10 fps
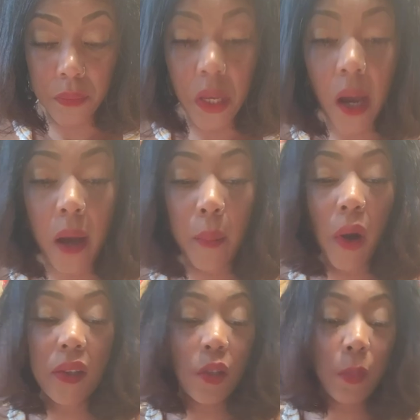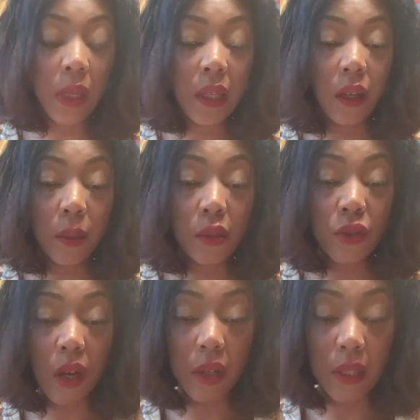I'm also picking up
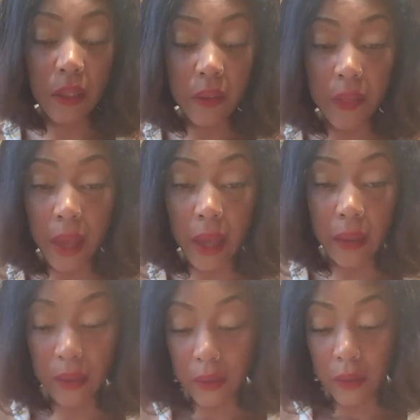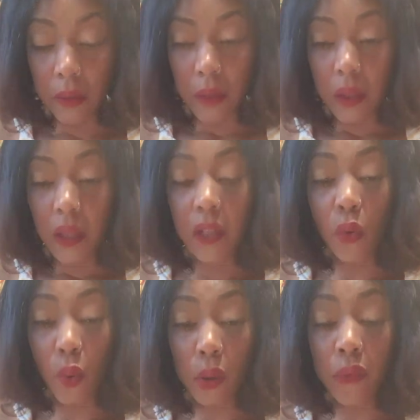strongly here that in
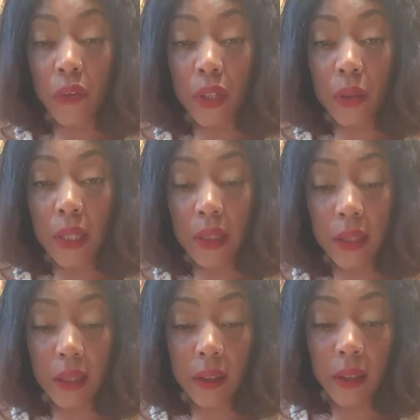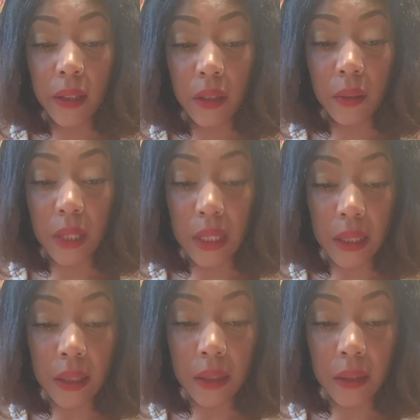order for you to get the healing that you
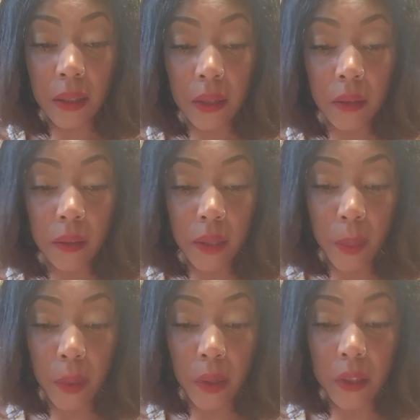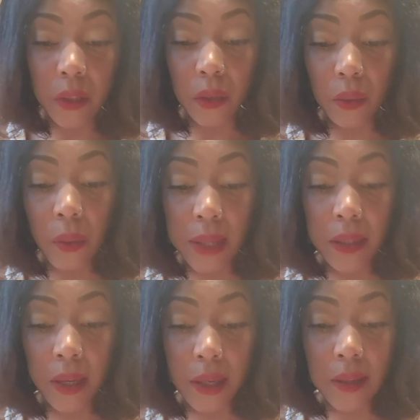needed here, Libra, you had to
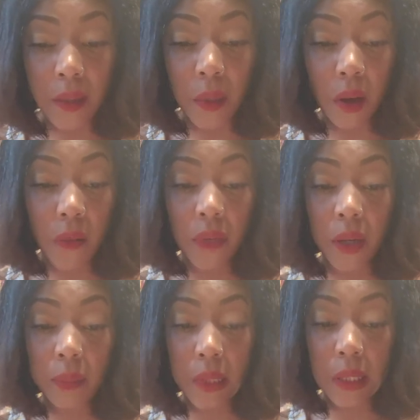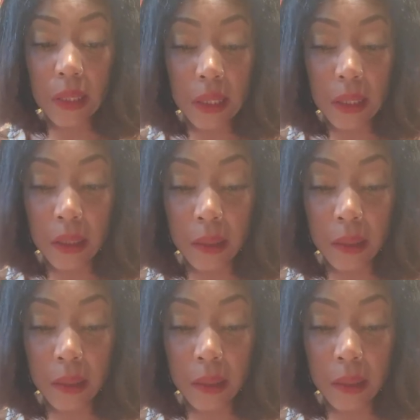cut someone off completely.